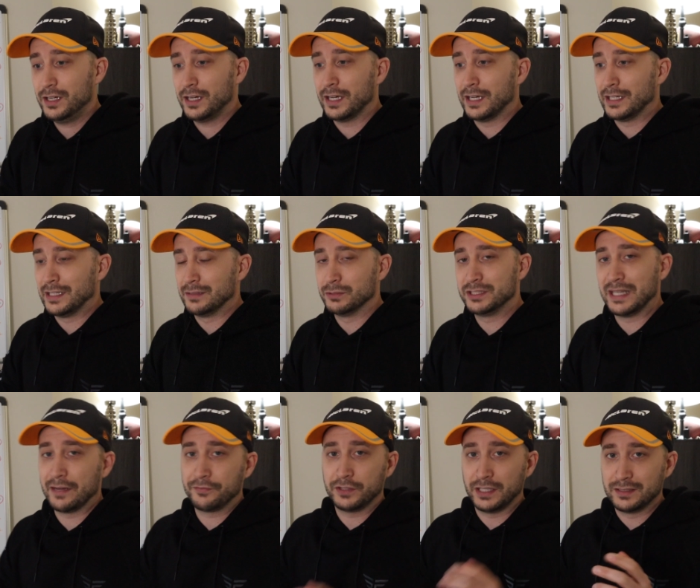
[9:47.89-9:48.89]
And it was
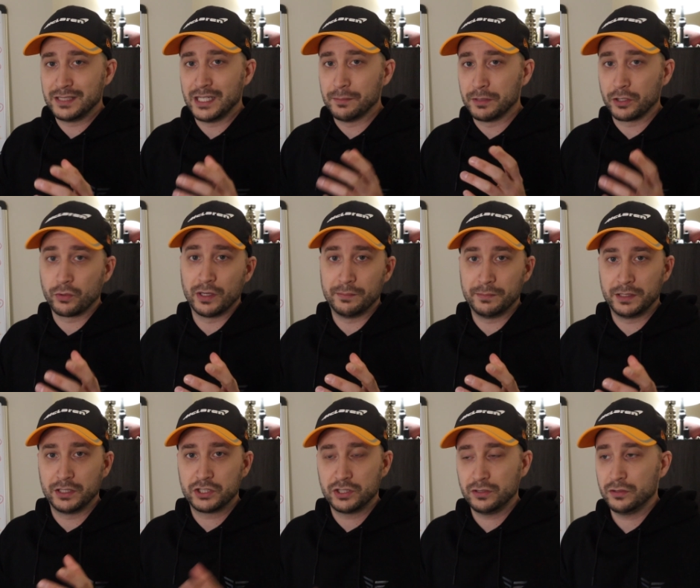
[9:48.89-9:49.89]
definitely a team and equipment
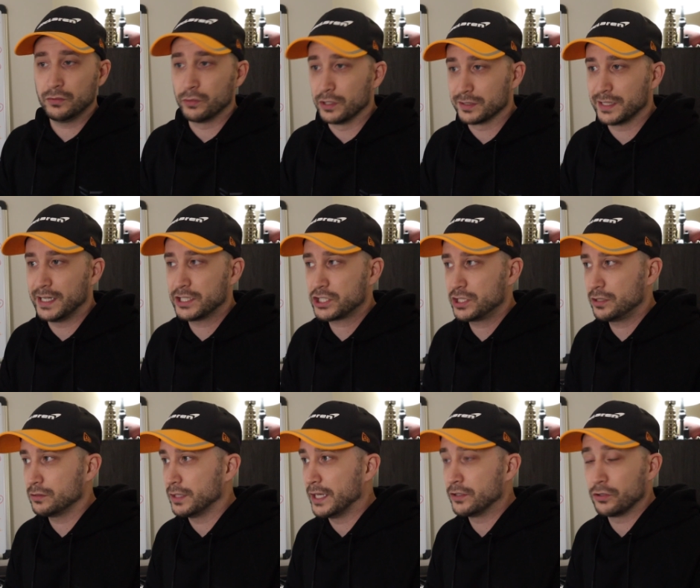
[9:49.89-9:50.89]
issue. Whereas last year,
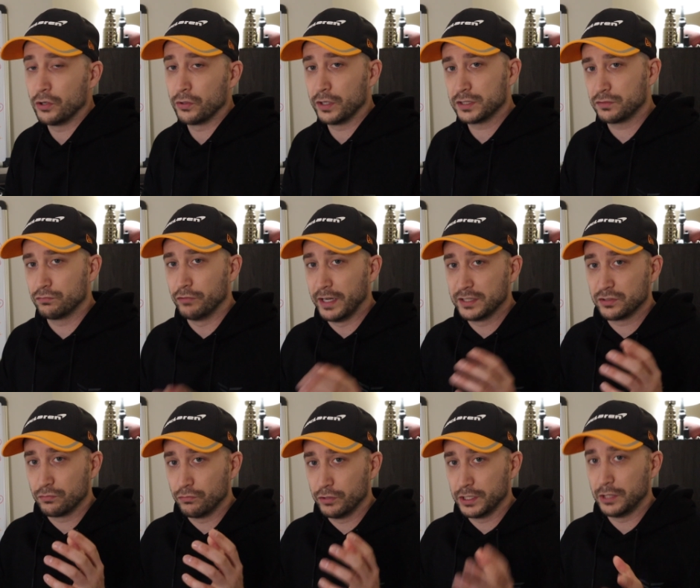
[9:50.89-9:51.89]
Lando Norris raced
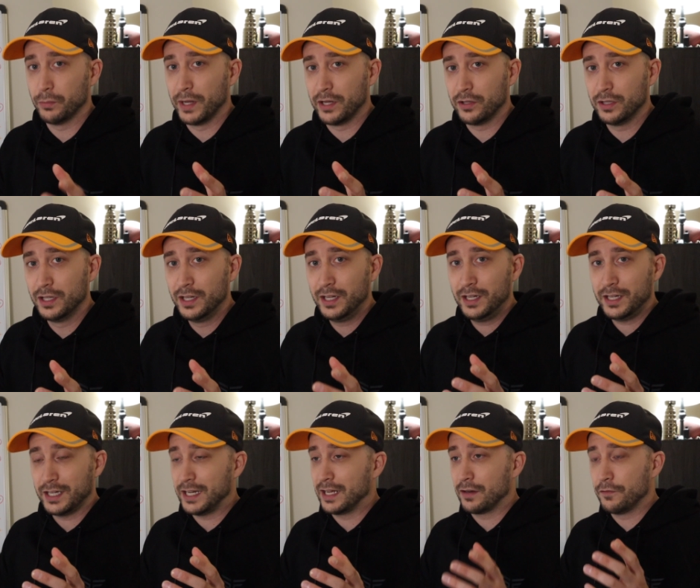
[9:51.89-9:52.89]
really well
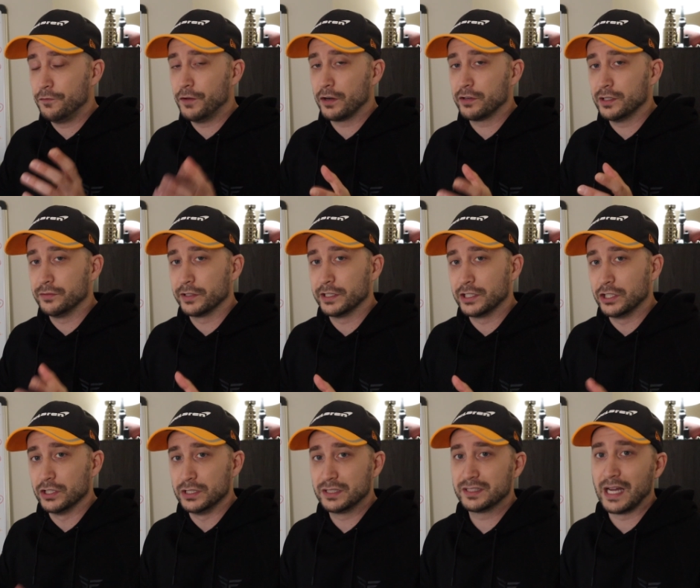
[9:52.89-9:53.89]
and had a very, very
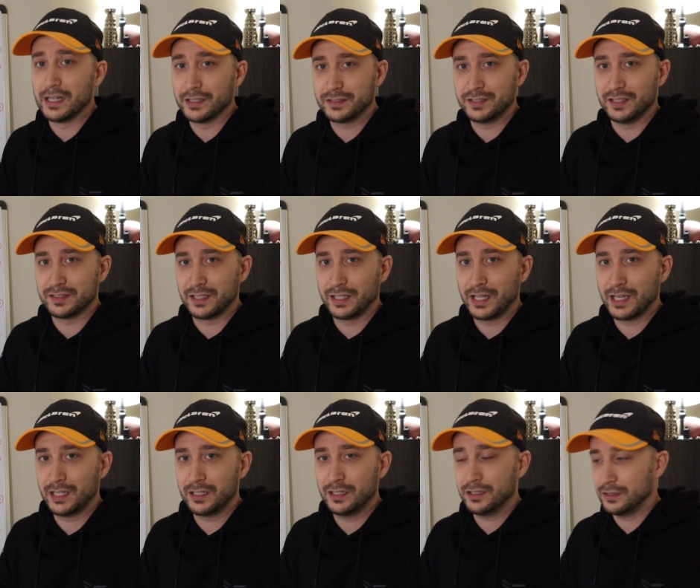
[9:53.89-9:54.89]
good, solid season
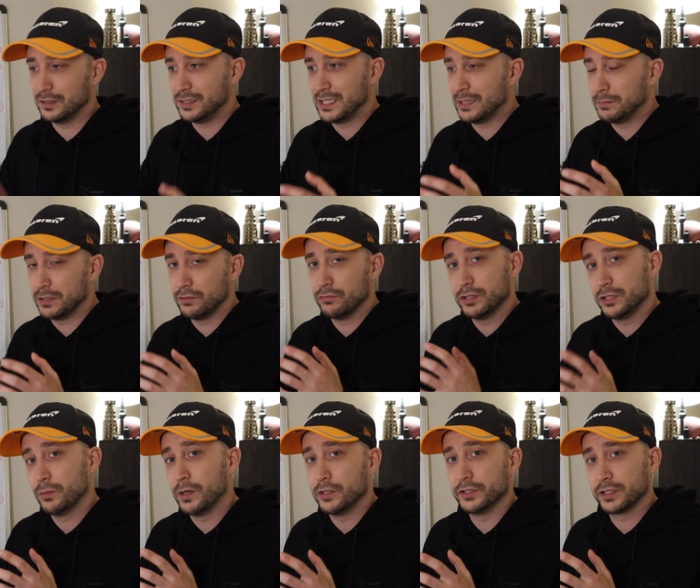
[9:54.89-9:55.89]
again. The team did really
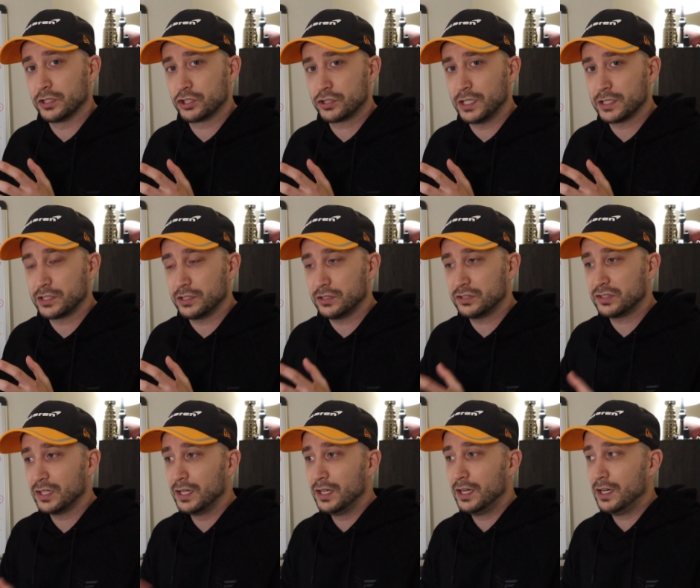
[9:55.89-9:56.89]
well in the
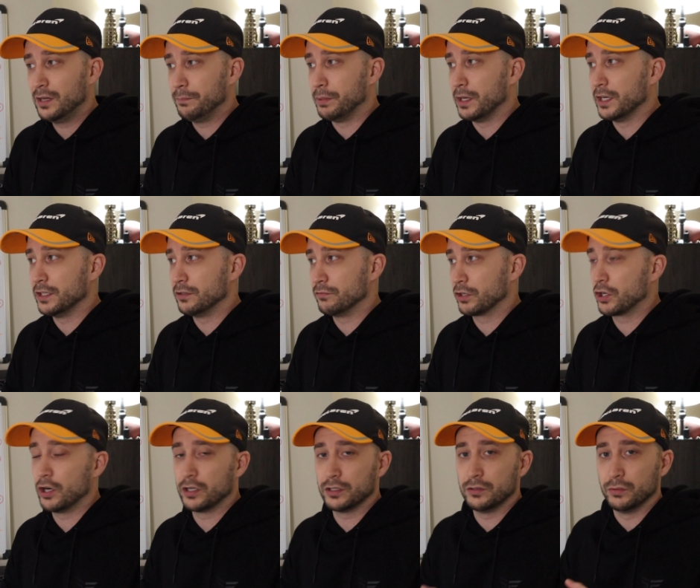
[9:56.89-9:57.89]
constructors, but
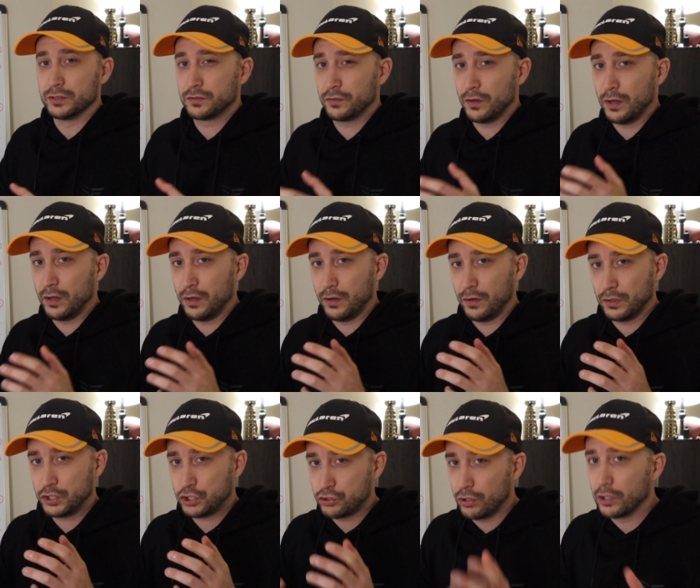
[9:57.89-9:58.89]
Ricciardo was
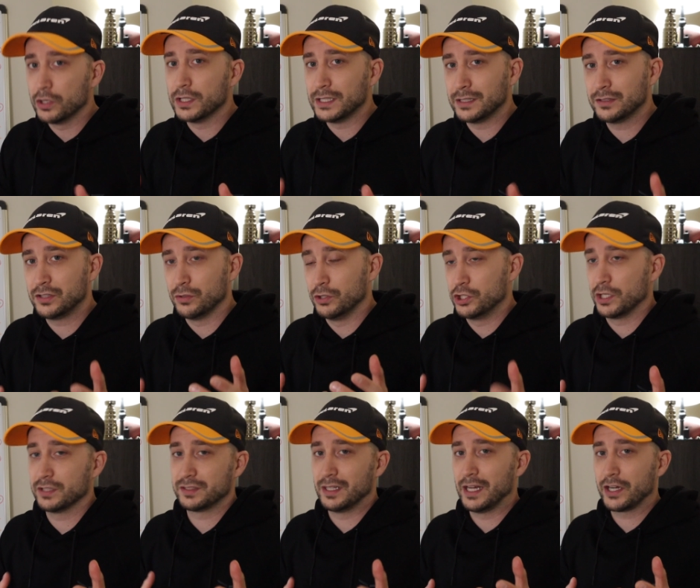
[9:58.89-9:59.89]
struggling to
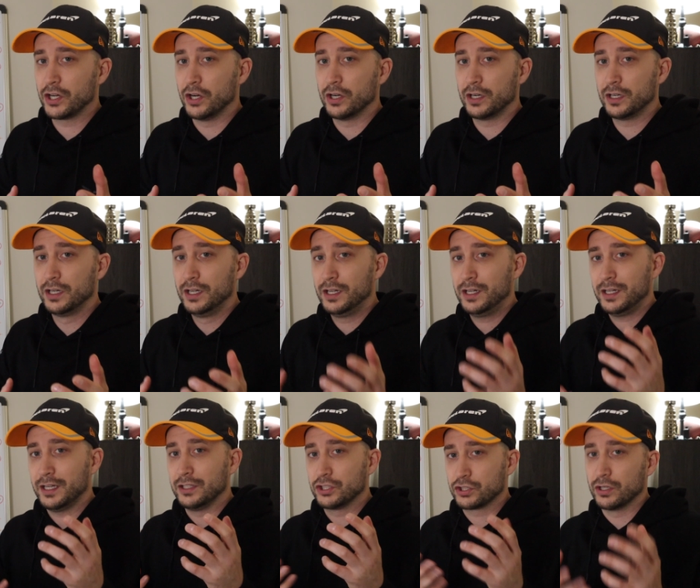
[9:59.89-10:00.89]
adjust to that car
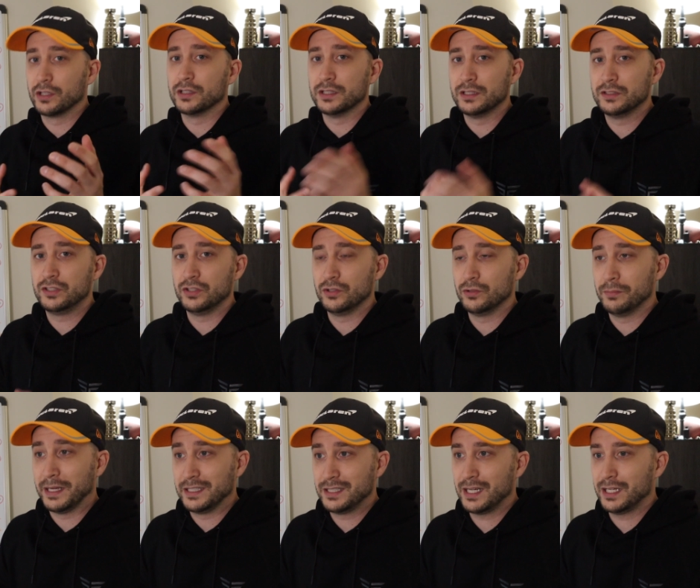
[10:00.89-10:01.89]
and struggling to
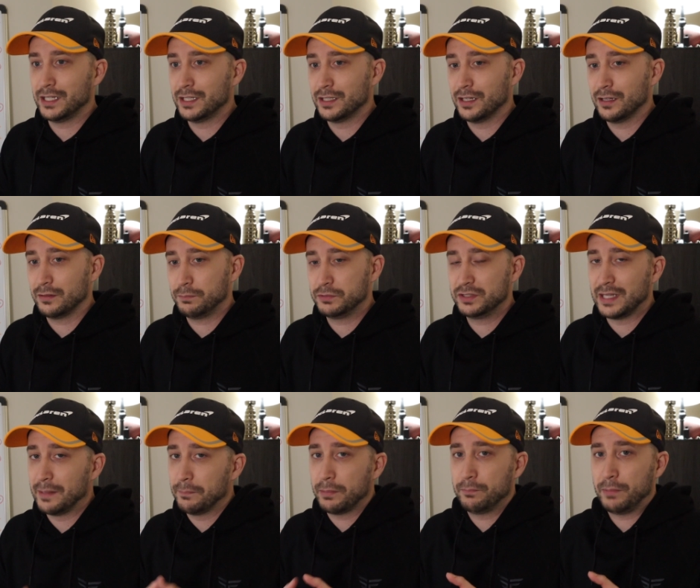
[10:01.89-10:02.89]
maintain
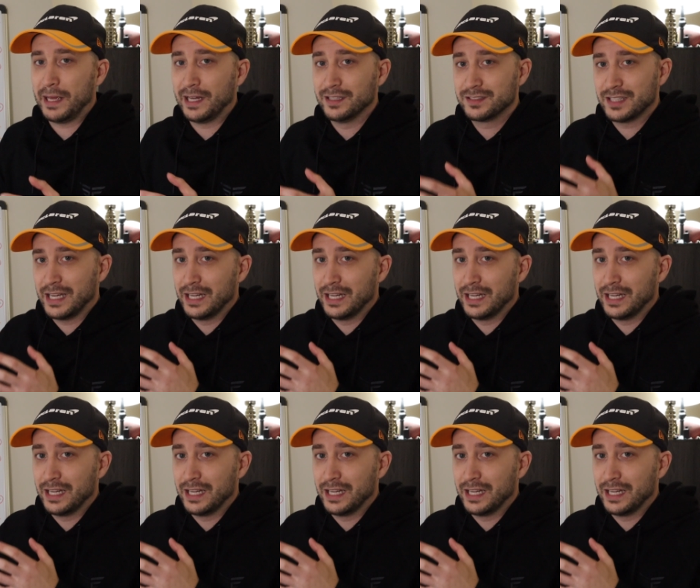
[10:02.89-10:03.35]
same pace